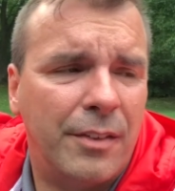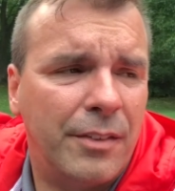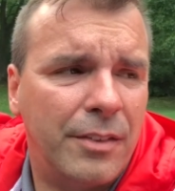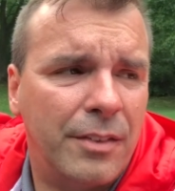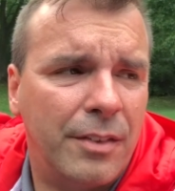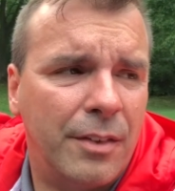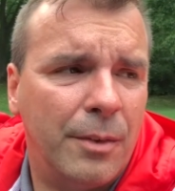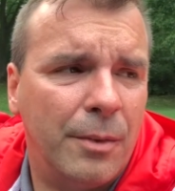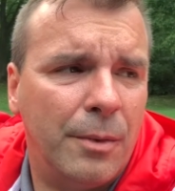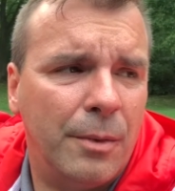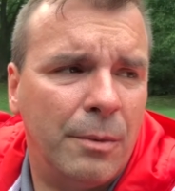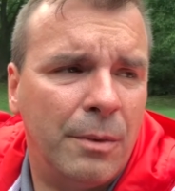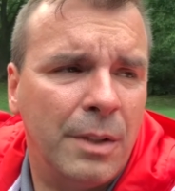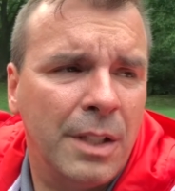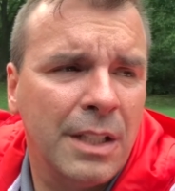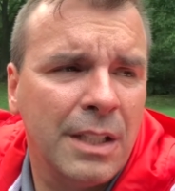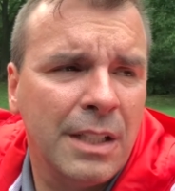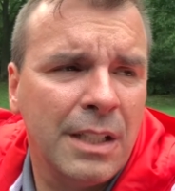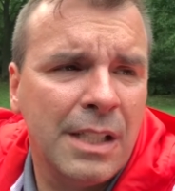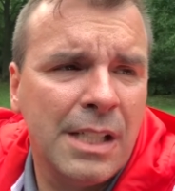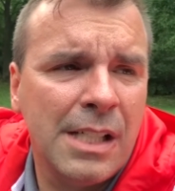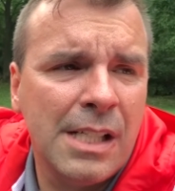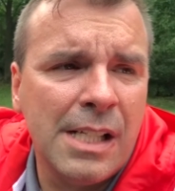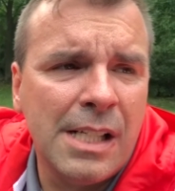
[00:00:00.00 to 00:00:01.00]
So
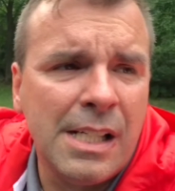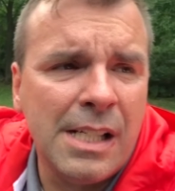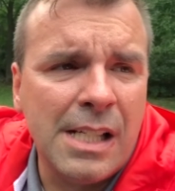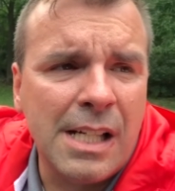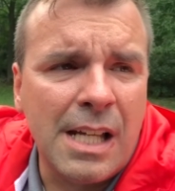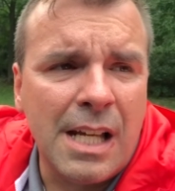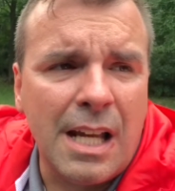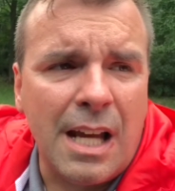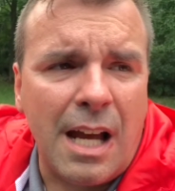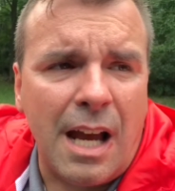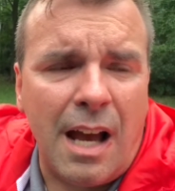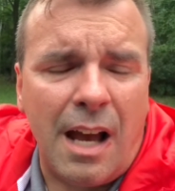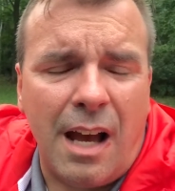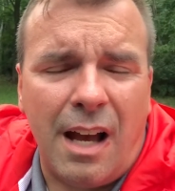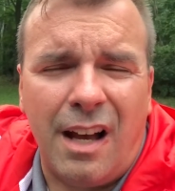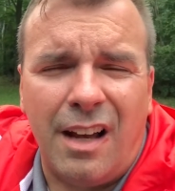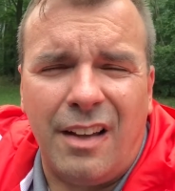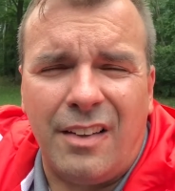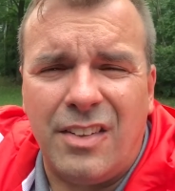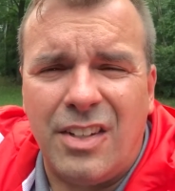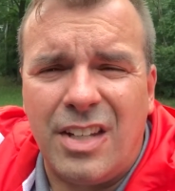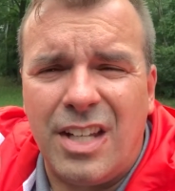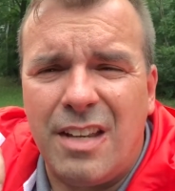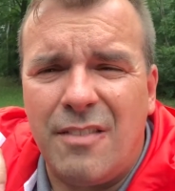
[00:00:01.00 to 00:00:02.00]

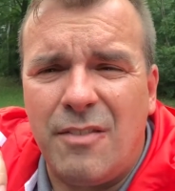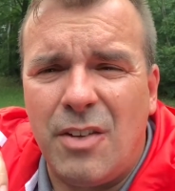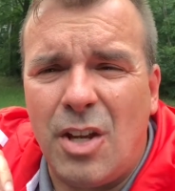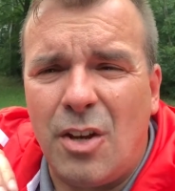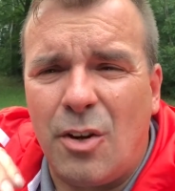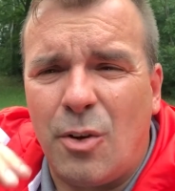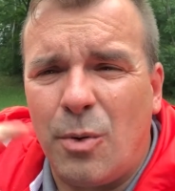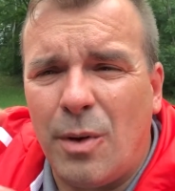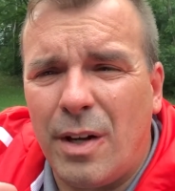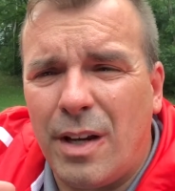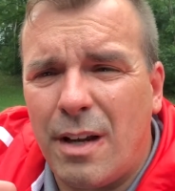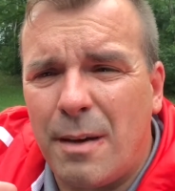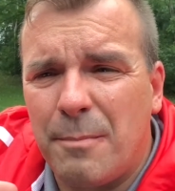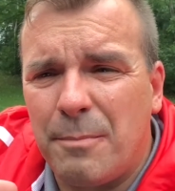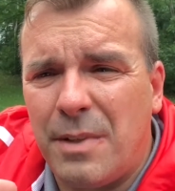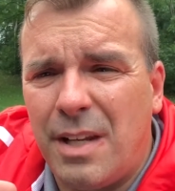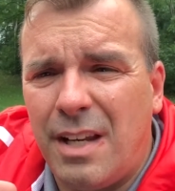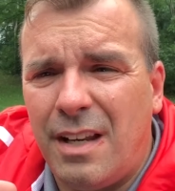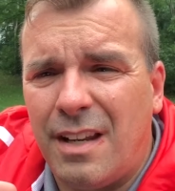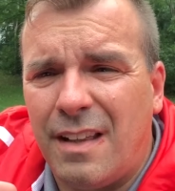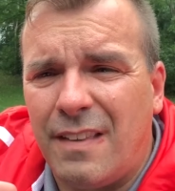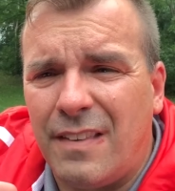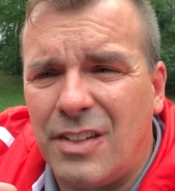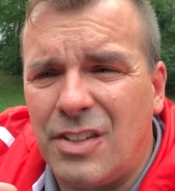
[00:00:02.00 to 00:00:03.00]
to give you a quick
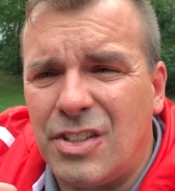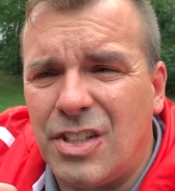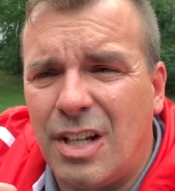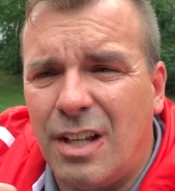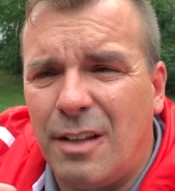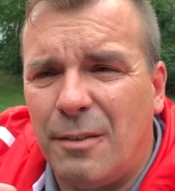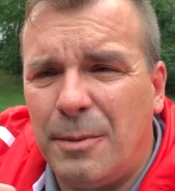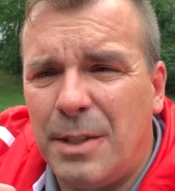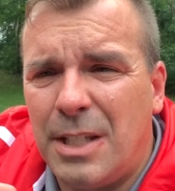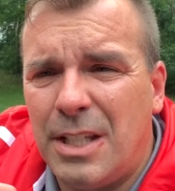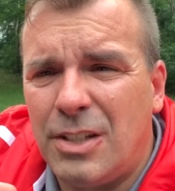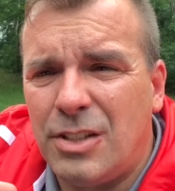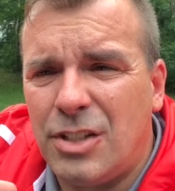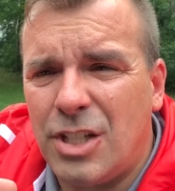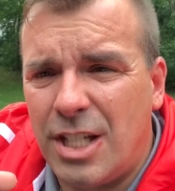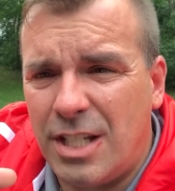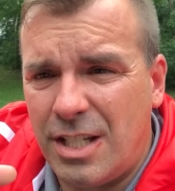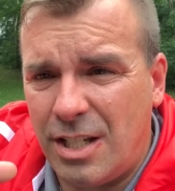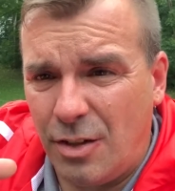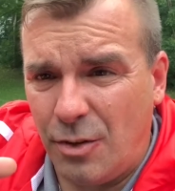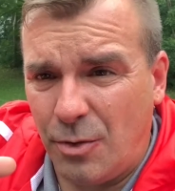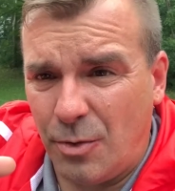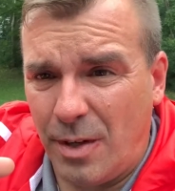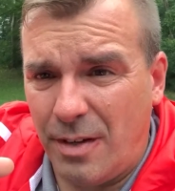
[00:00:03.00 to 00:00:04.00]
update on the Shelby
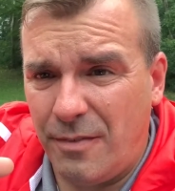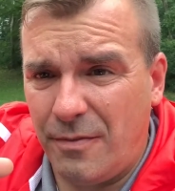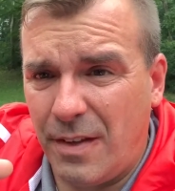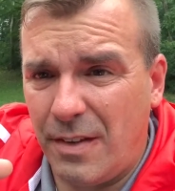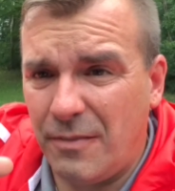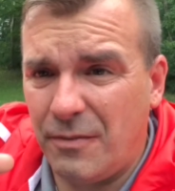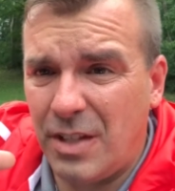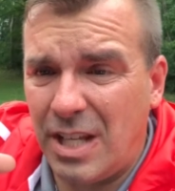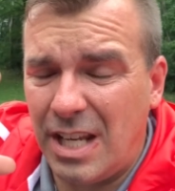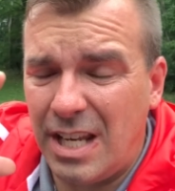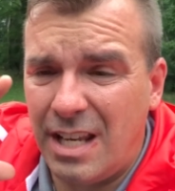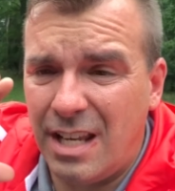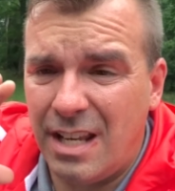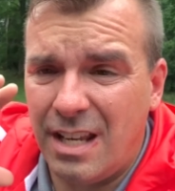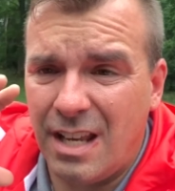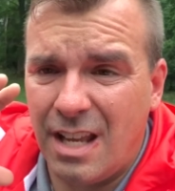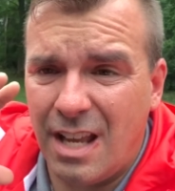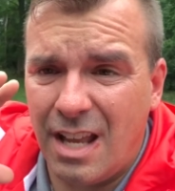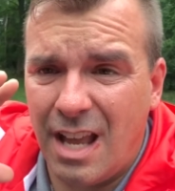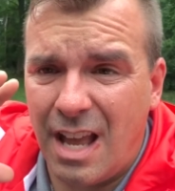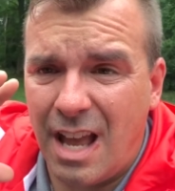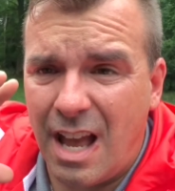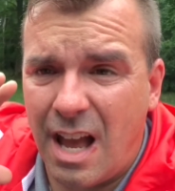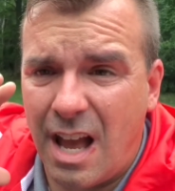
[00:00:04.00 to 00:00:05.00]
GT350,
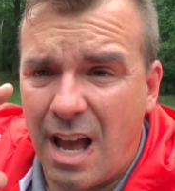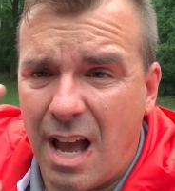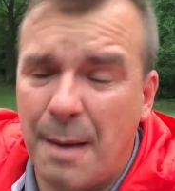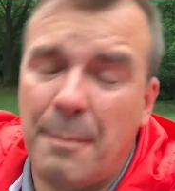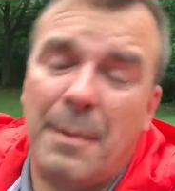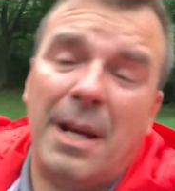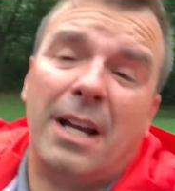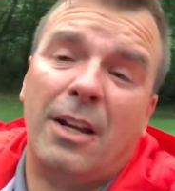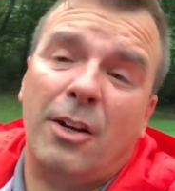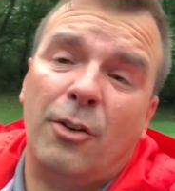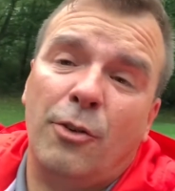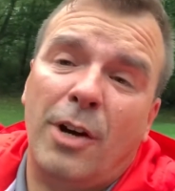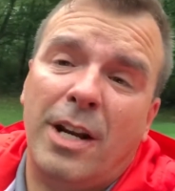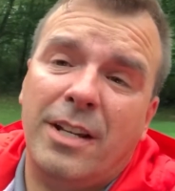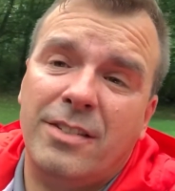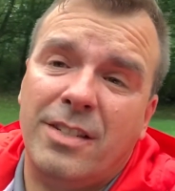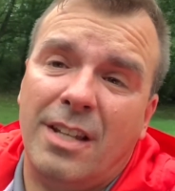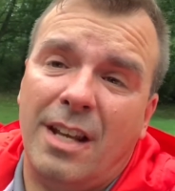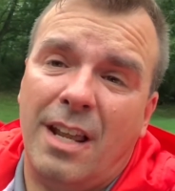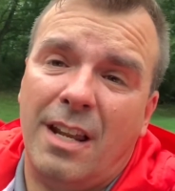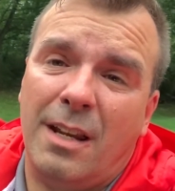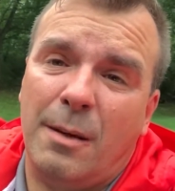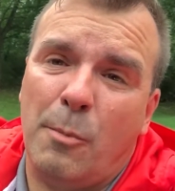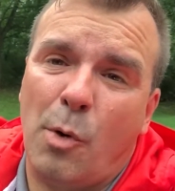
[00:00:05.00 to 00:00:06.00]
I'm not going to race
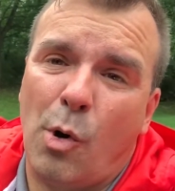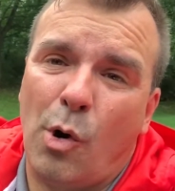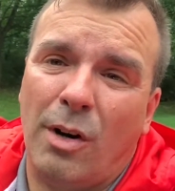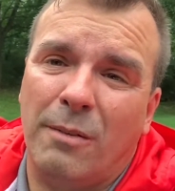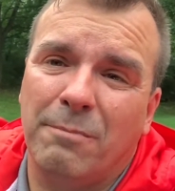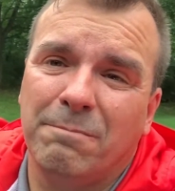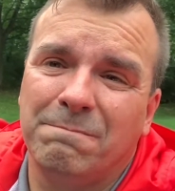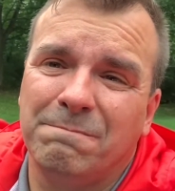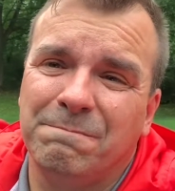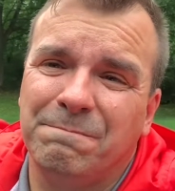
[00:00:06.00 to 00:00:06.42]
it anymore.